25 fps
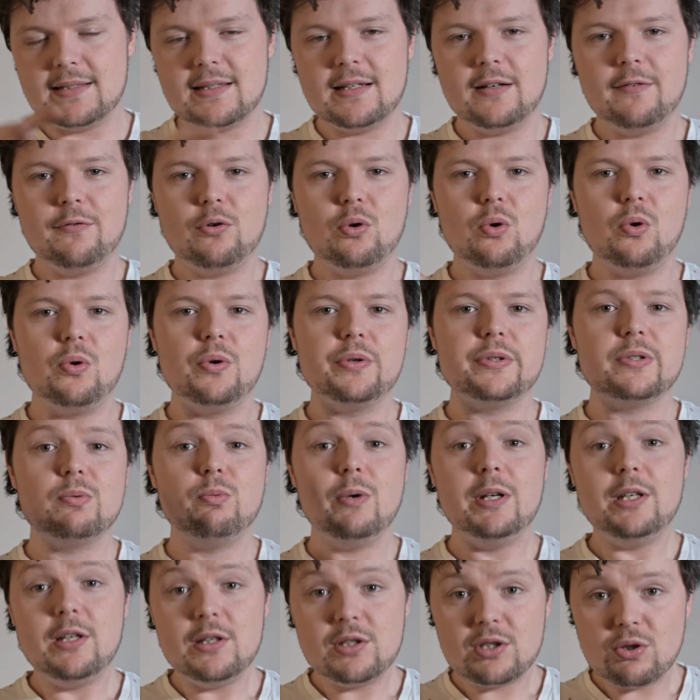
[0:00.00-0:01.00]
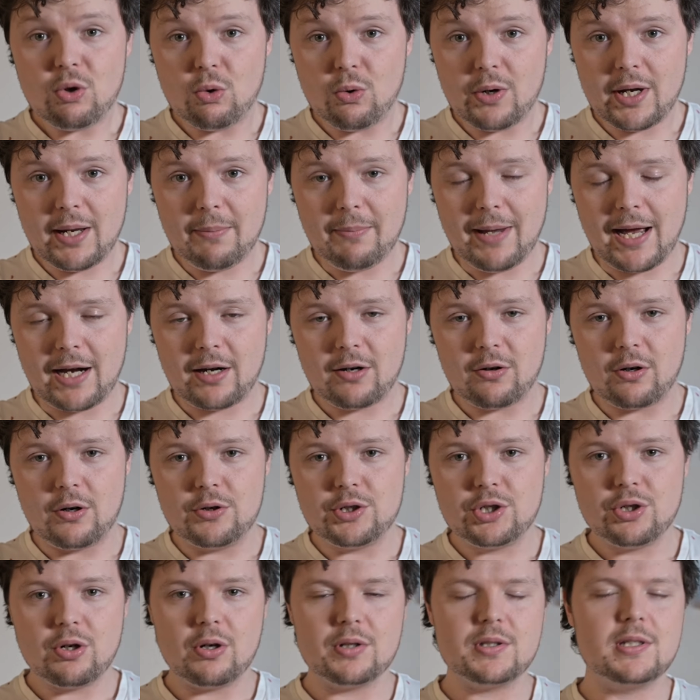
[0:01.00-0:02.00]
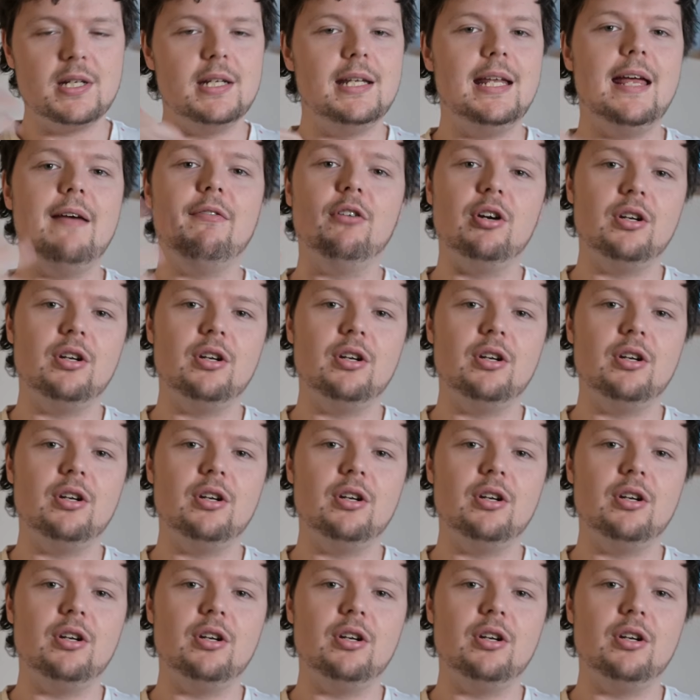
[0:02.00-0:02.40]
and of course, when you're talking macro shots, you're never